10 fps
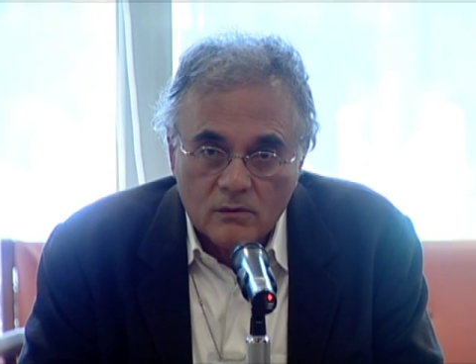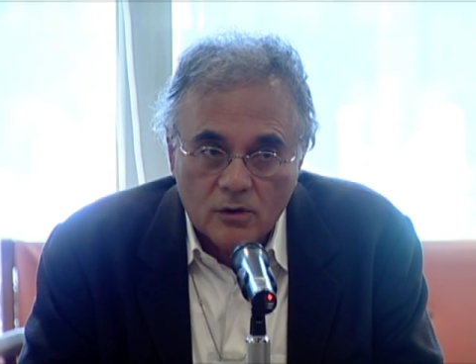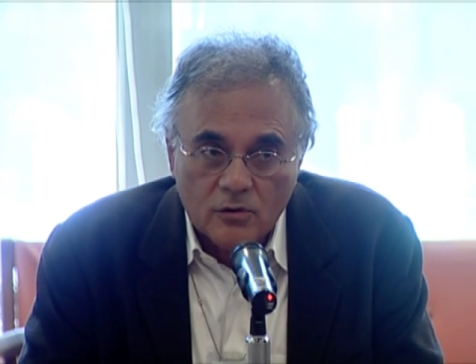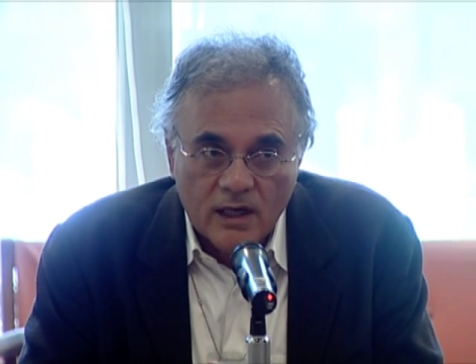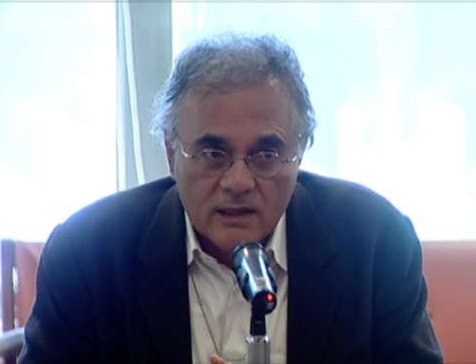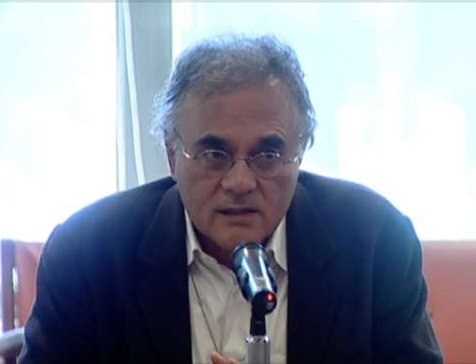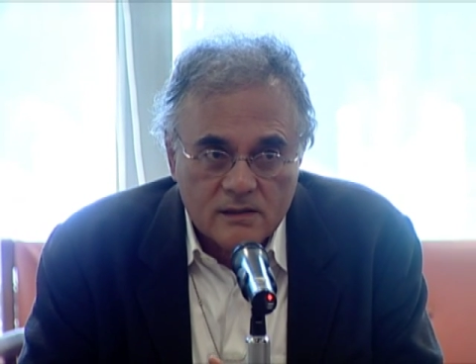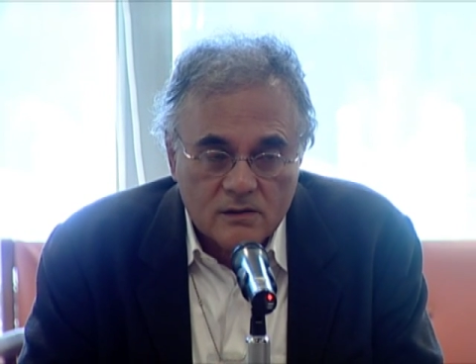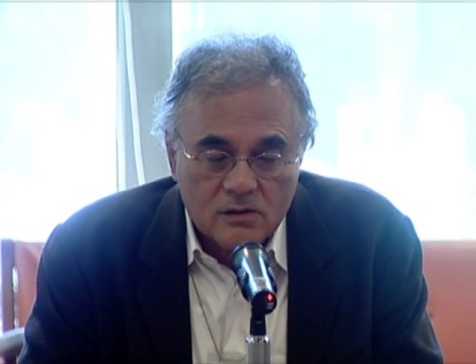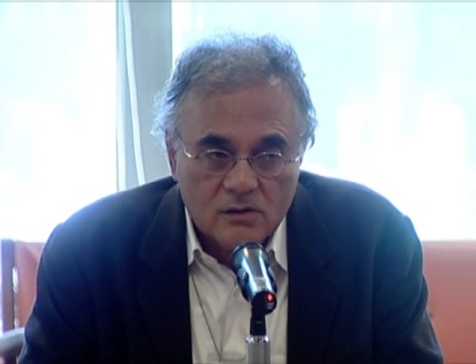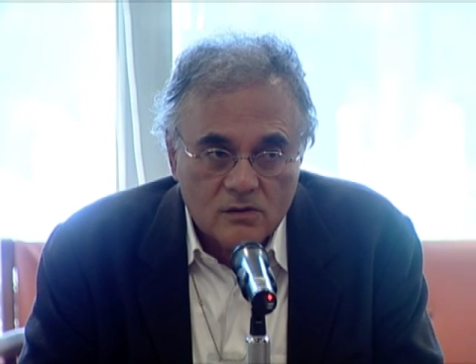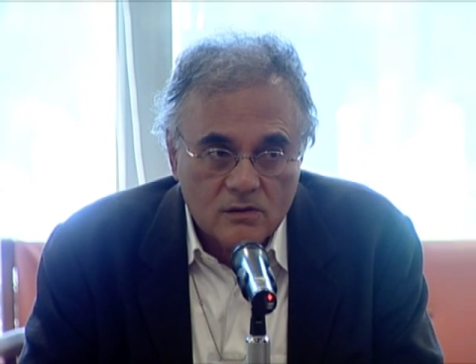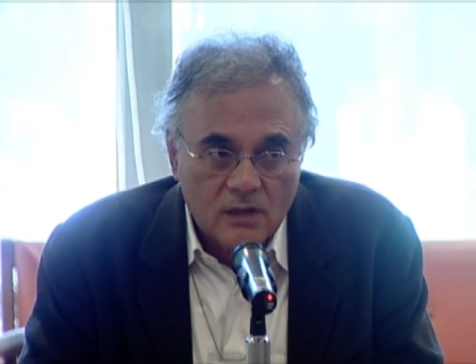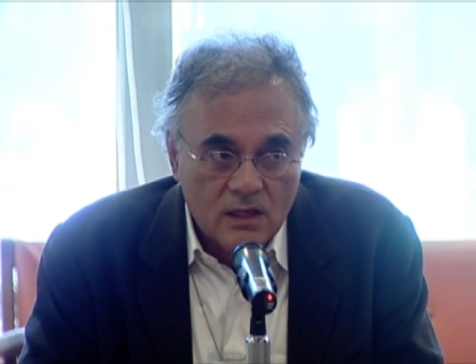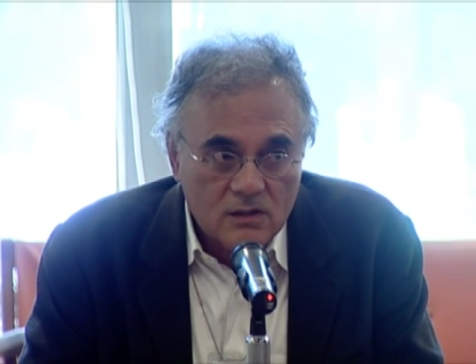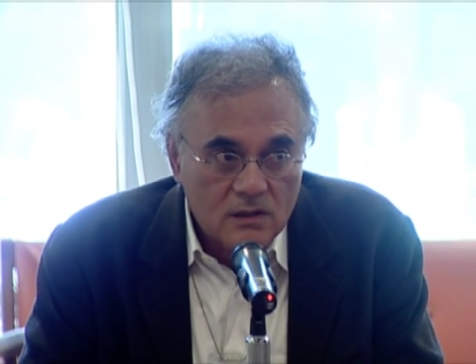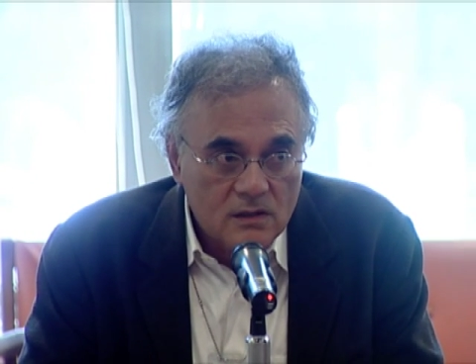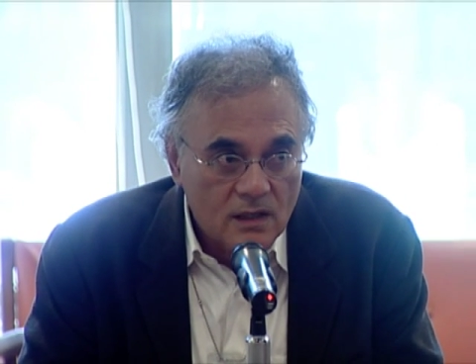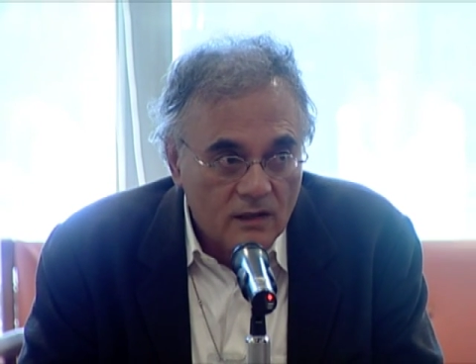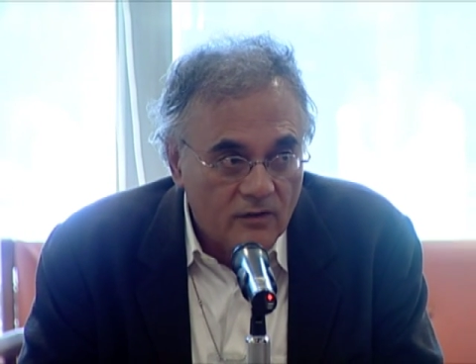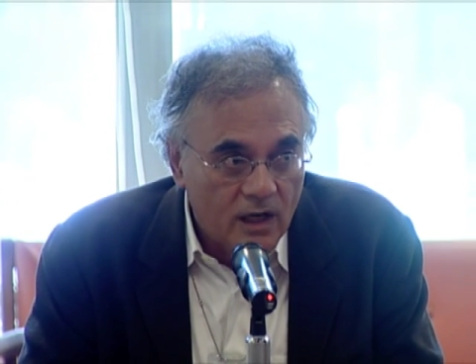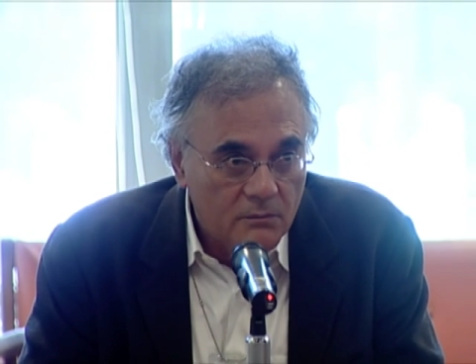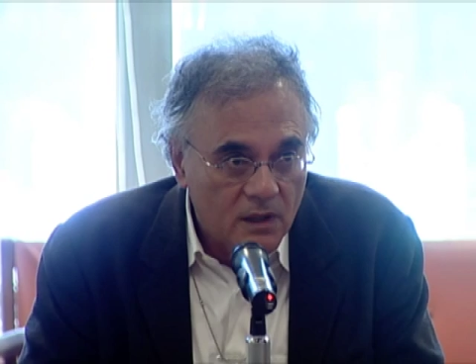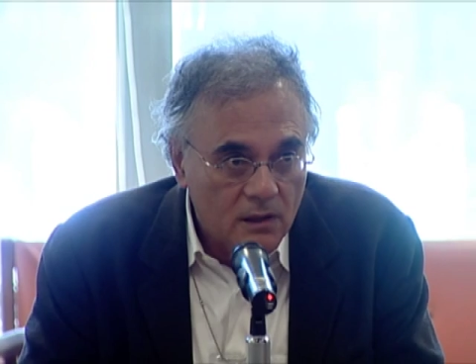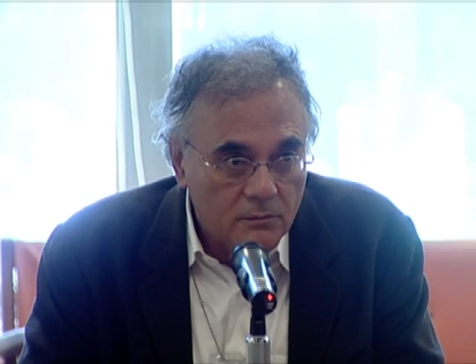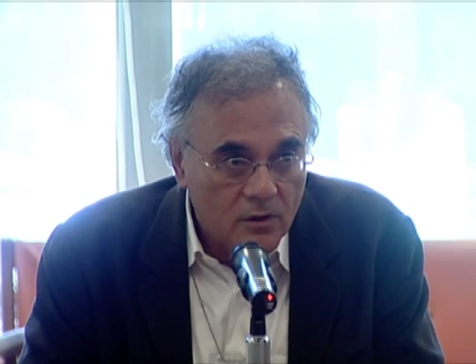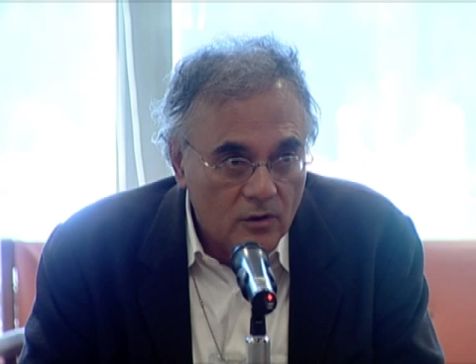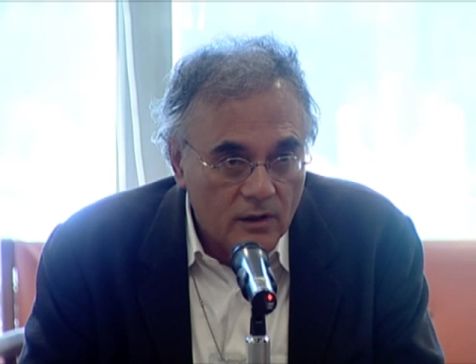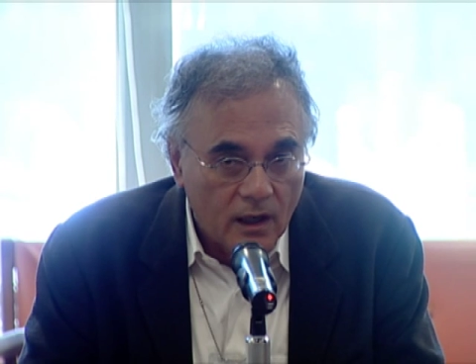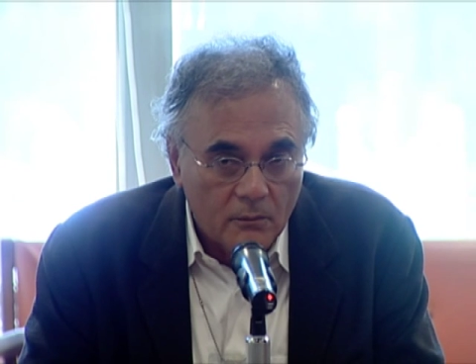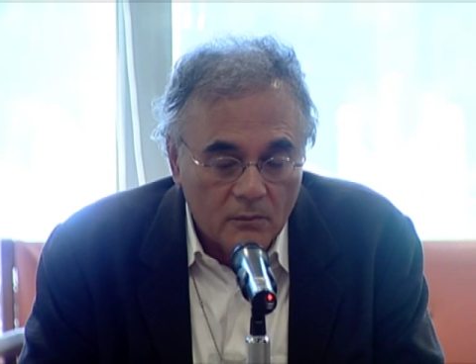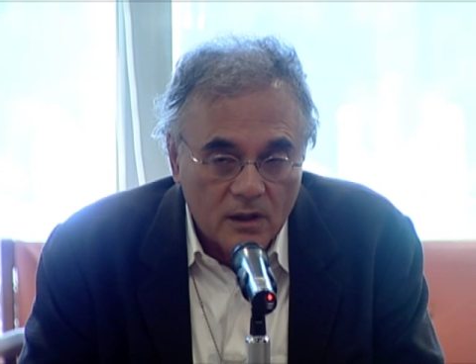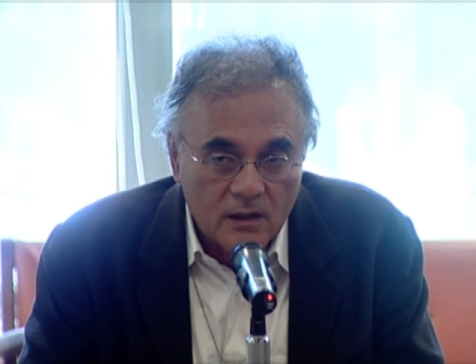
The United Nations Environmental Program,